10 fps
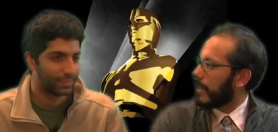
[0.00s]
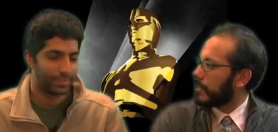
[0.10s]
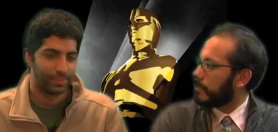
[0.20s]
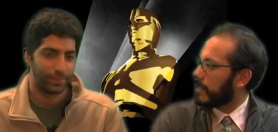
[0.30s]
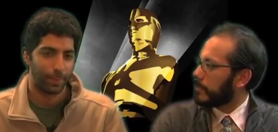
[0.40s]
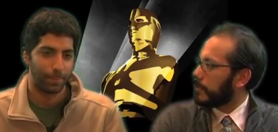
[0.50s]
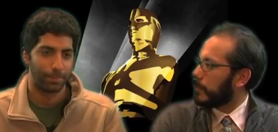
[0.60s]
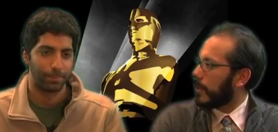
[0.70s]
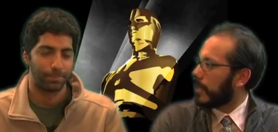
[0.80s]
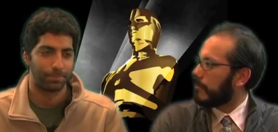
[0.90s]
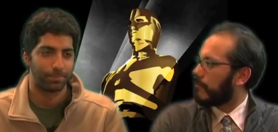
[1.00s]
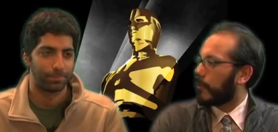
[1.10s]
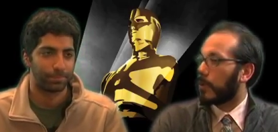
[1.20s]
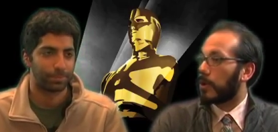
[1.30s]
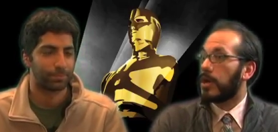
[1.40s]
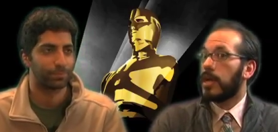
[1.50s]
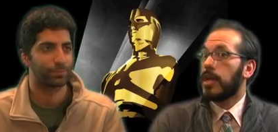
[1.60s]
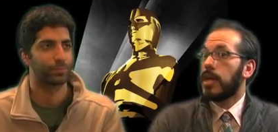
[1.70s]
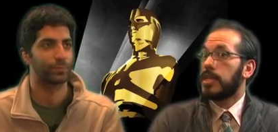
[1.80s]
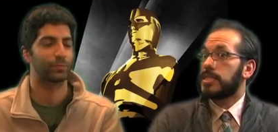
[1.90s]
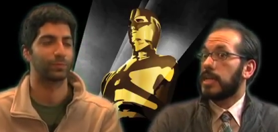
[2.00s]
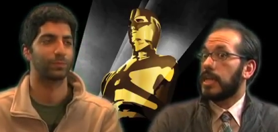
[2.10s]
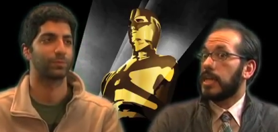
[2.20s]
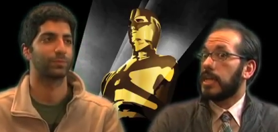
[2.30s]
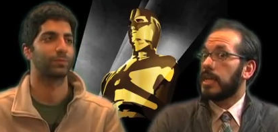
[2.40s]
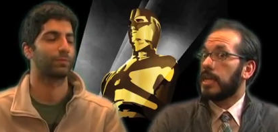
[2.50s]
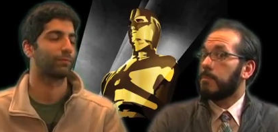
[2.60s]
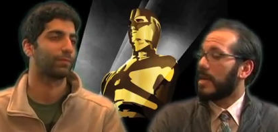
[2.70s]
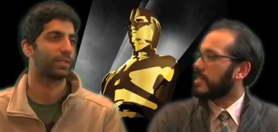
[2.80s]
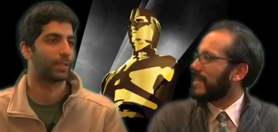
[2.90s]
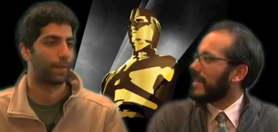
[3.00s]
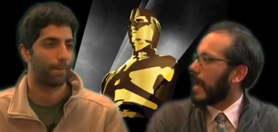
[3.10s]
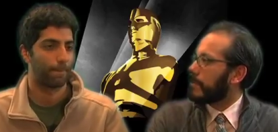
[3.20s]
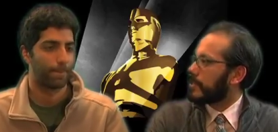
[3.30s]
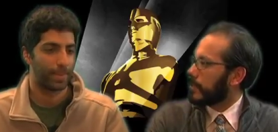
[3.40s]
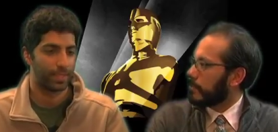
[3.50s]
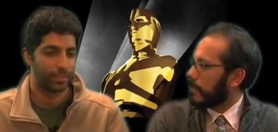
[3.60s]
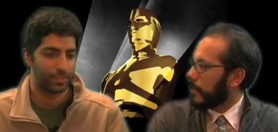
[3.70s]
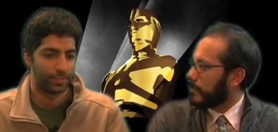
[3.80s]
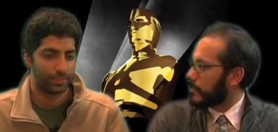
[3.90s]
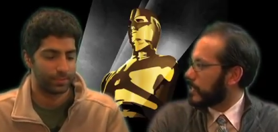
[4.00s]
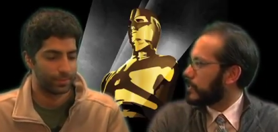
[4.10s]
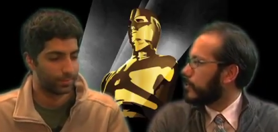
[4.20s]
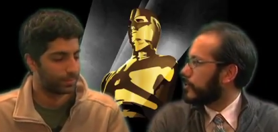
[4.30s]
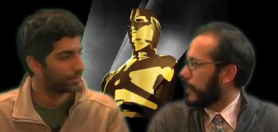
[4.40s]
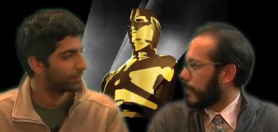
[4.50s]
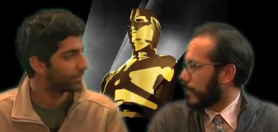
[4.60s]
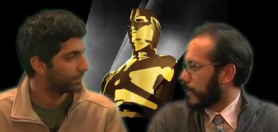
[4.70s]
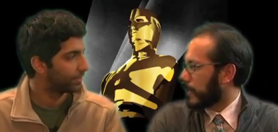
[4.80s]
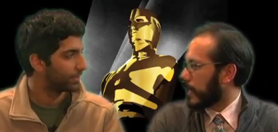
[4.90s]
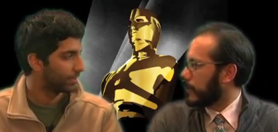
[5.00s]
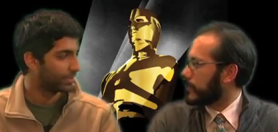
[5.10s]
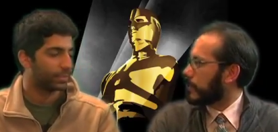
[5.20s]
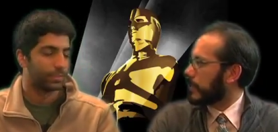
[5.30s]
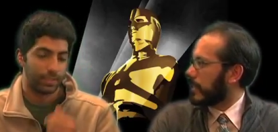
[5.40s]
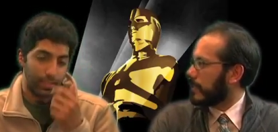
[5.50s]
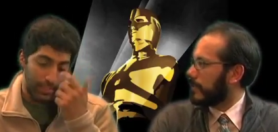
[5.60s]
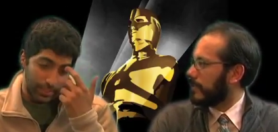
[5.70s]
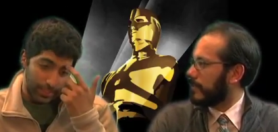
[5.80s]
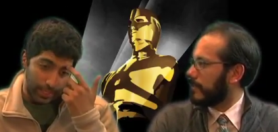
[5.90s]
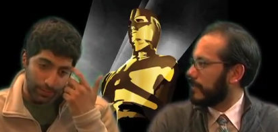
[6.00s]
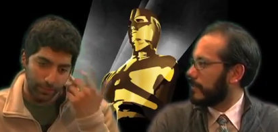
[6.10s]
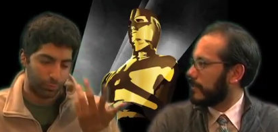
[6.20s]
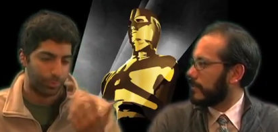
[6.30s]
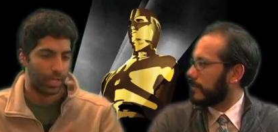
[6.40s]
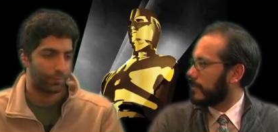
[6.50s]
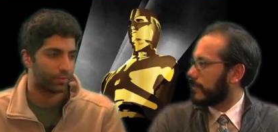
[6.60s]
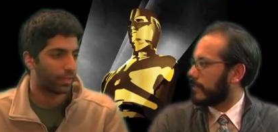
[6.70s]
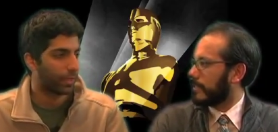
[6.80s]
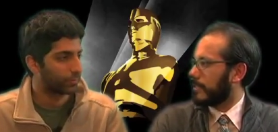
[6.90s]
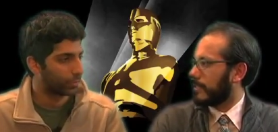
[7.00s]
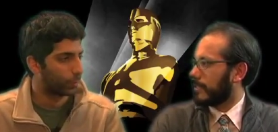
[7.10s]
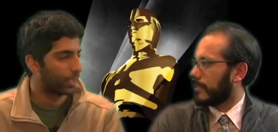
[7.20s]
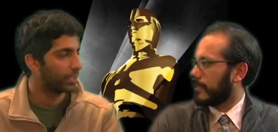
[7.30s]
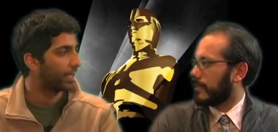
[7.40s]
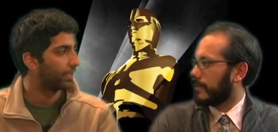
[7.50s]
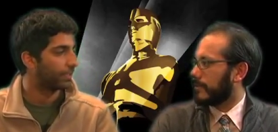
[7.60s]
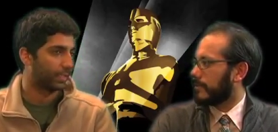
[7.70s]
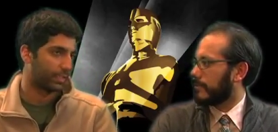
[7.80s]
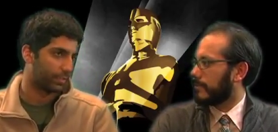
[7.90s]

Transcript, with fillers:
Speaker 1: about the people who won for, say, best adapted screenplay, which was The Social Network, Aaron Sorkin?
Speaker 2: Yeah, I thought that was pretty obvious that I was going to win, and